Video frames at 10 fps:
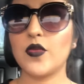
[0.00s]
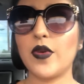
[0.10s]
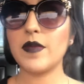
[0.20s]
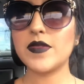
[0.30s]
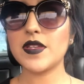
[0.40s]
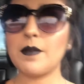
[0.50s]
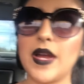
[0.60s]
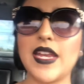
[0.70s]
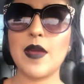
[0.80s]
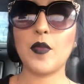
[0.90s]
ripped
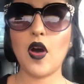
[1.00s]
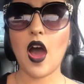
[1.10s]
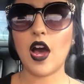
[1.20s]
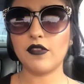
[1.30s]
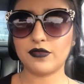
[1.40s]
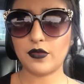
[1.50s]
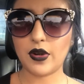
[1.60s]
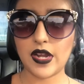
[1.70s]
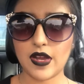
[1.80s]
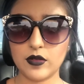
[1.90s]
my nipple off
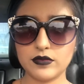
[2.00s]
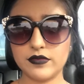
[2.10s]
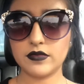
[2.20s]
right now.